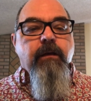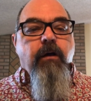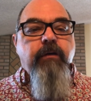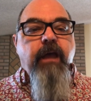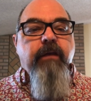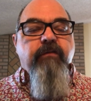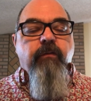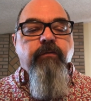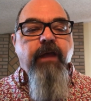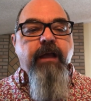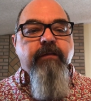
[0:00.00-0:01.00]
Okay, so
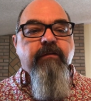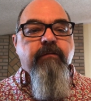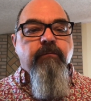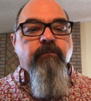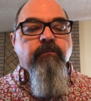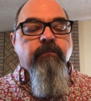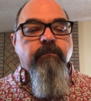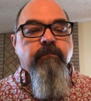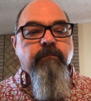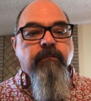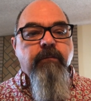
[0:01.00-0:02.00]
that's
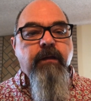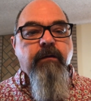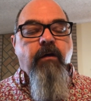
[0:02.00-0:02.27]
it